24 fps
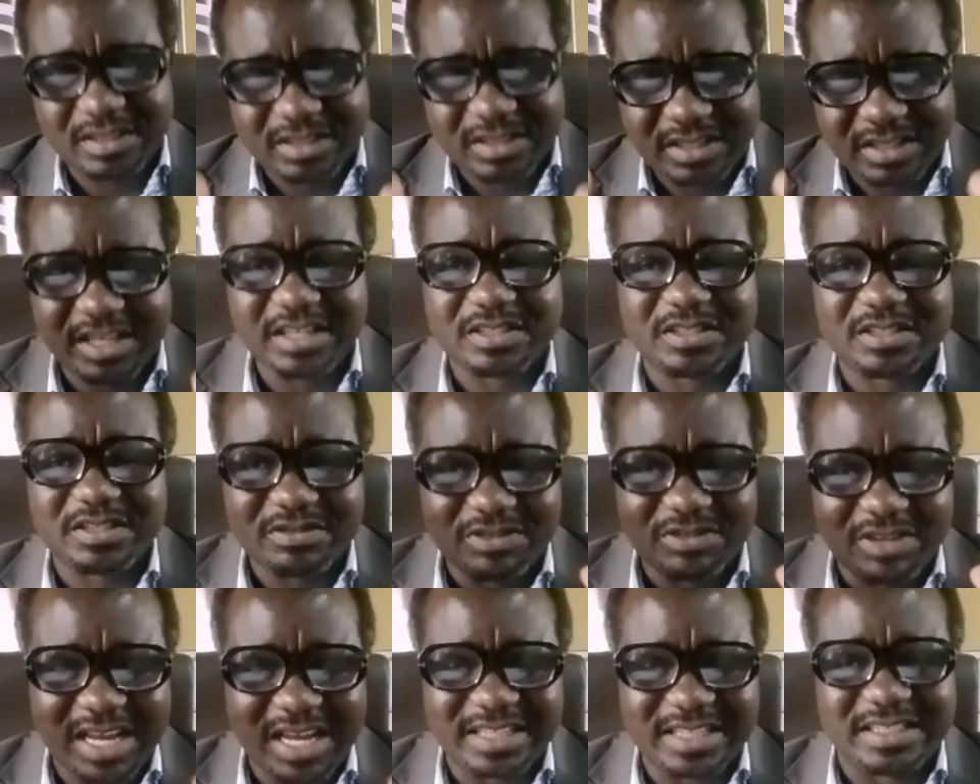is
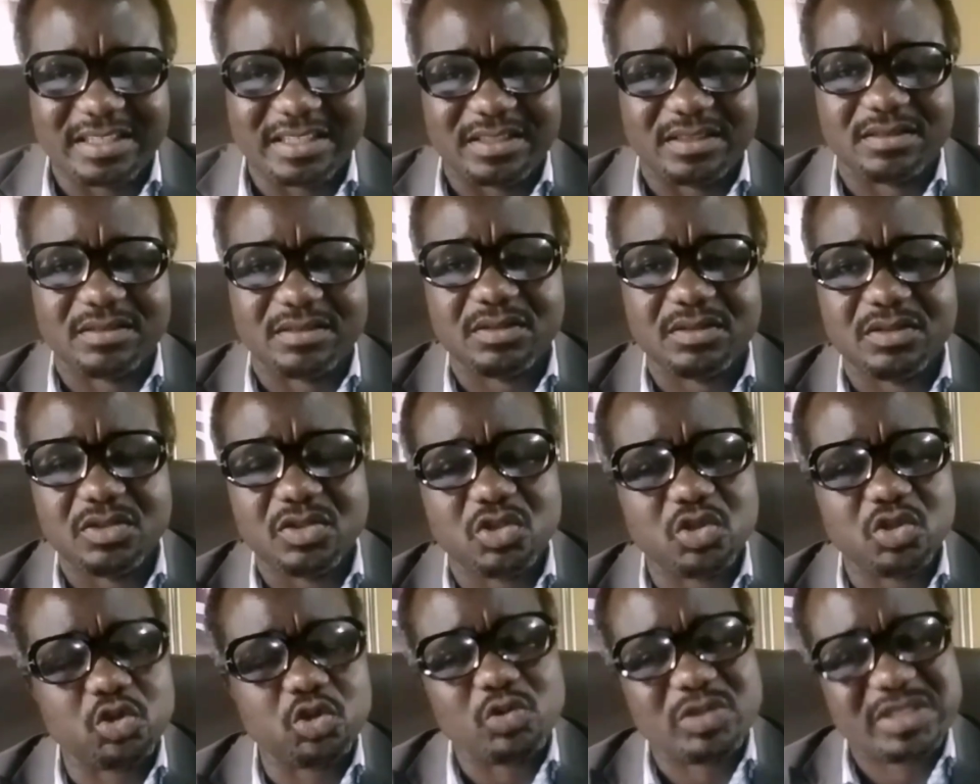ready
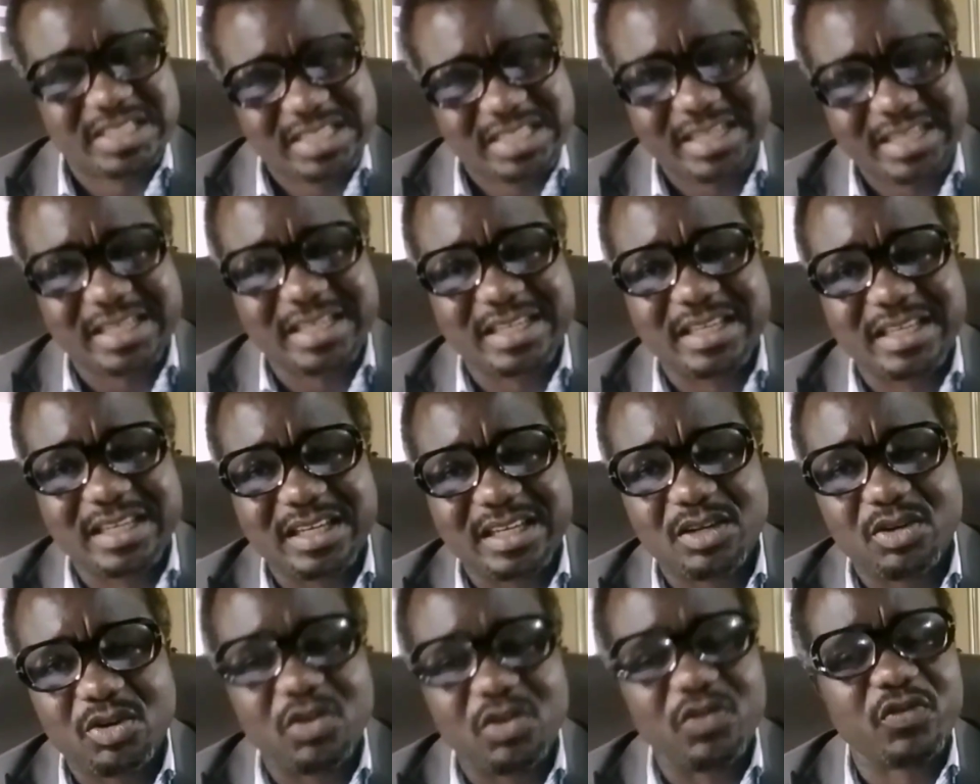to take
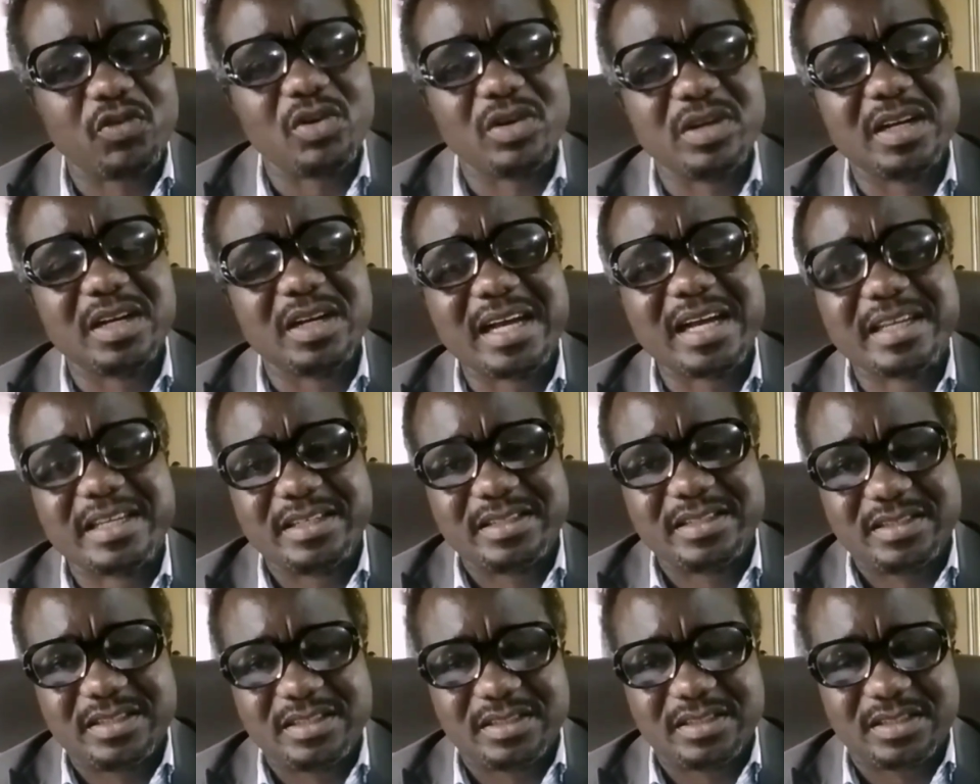care of cholera
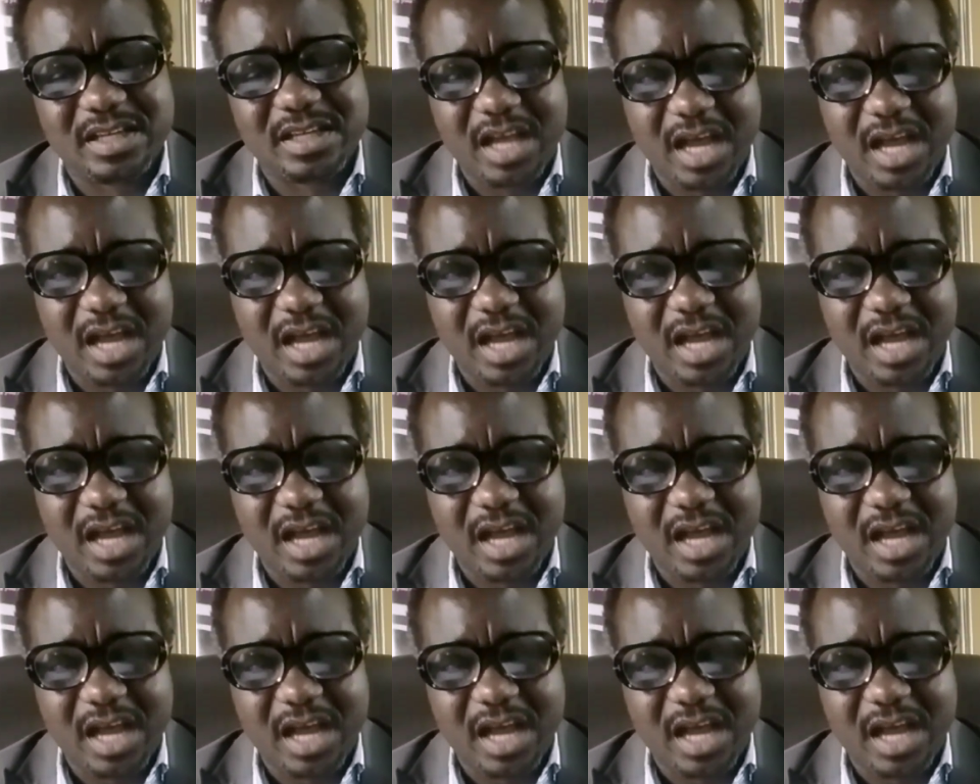cases.